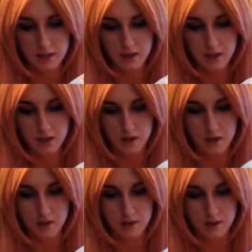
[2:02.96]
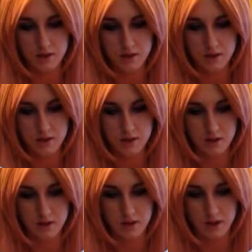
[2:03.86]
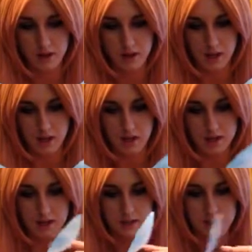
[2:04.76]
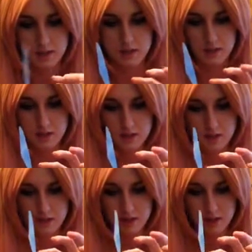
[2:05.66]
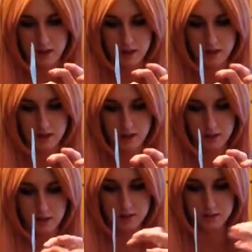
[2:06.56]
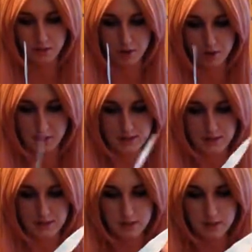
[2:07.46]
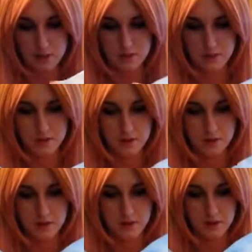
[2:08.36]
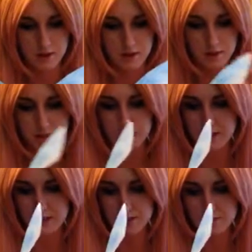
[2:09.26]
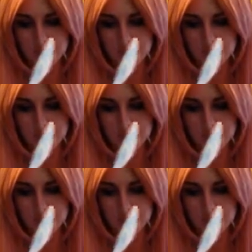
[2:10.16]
it in there, and kind of get rid of some of your excess glue on the sides.